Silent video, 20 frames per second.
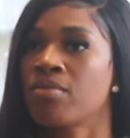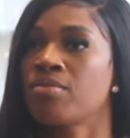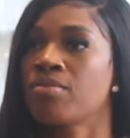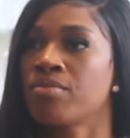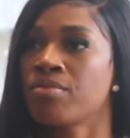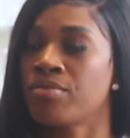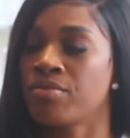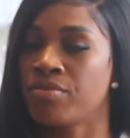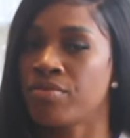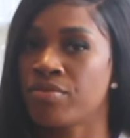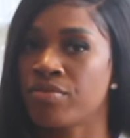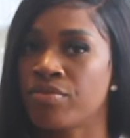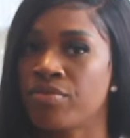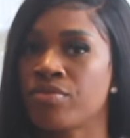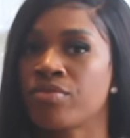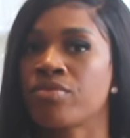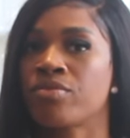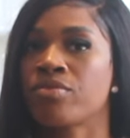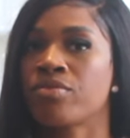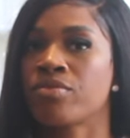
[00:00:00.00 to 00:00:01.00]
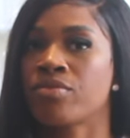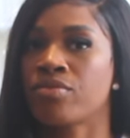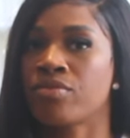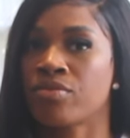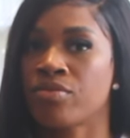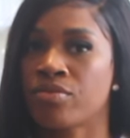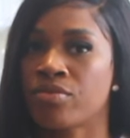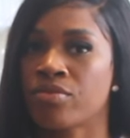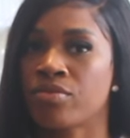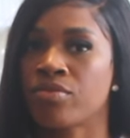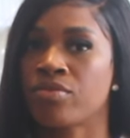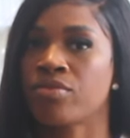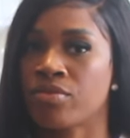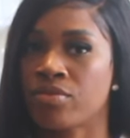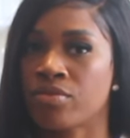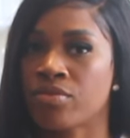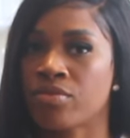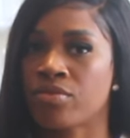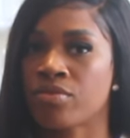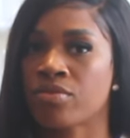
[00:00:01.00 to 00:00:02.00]

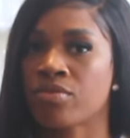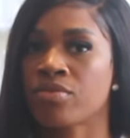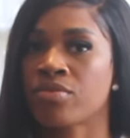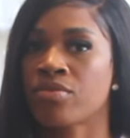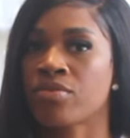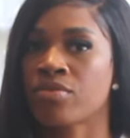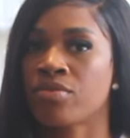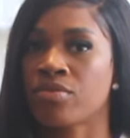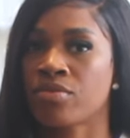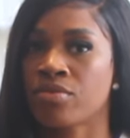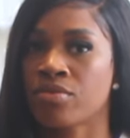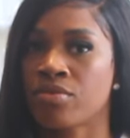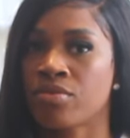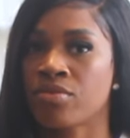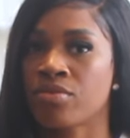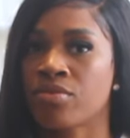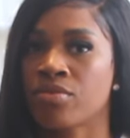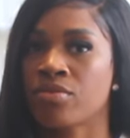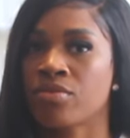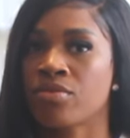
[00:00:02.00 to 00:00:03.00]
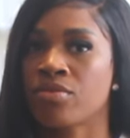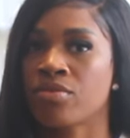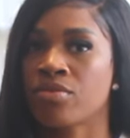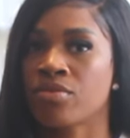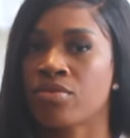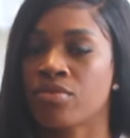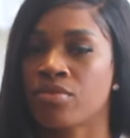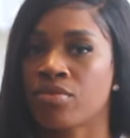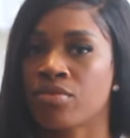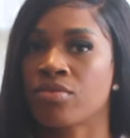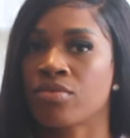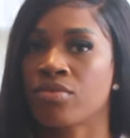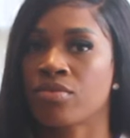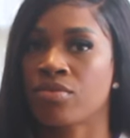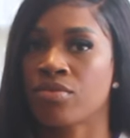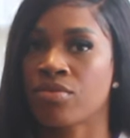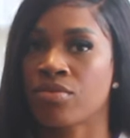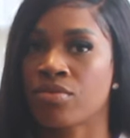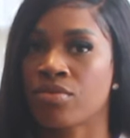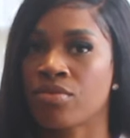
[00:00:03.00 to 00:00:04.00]

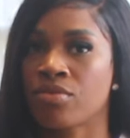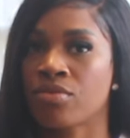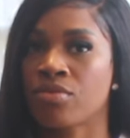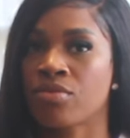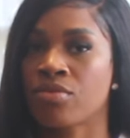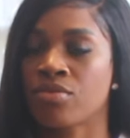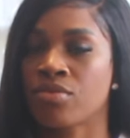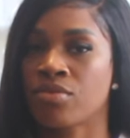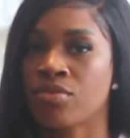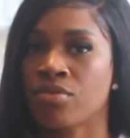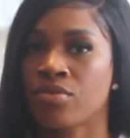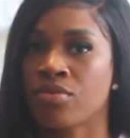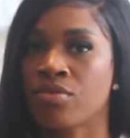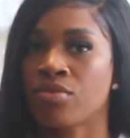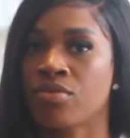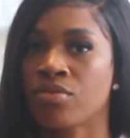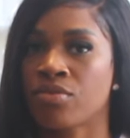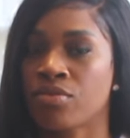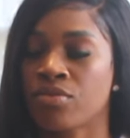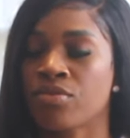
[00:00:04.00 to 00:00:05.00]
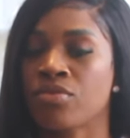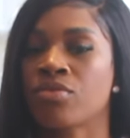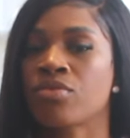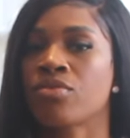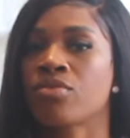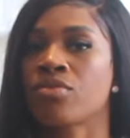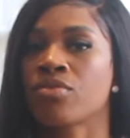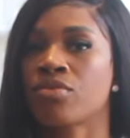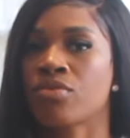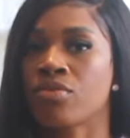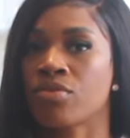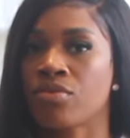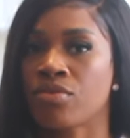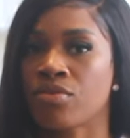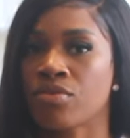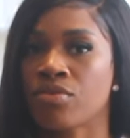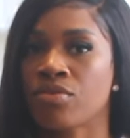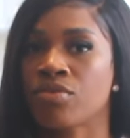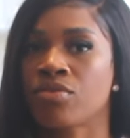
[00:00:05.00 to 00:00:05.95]
[no speech]